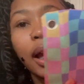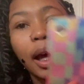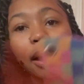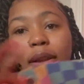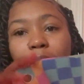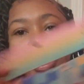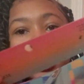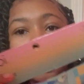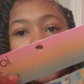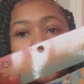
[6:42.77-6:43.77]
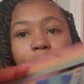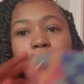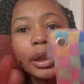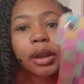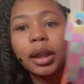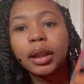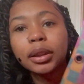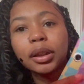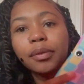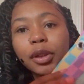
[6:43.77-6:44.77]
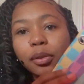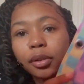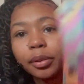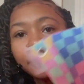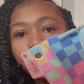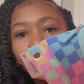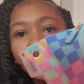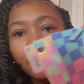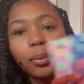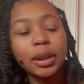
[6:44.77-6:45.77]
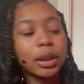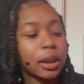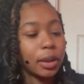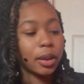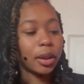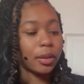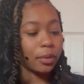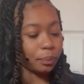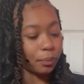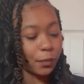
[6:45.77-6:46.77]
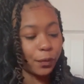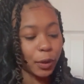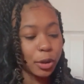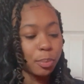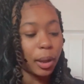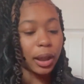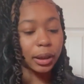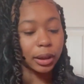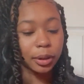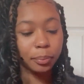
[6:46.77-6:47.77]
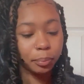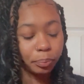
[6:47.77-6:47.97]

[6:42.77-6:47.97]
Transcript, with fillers: I didn't take this off of it yet. I just left it on. But what's in the first pocket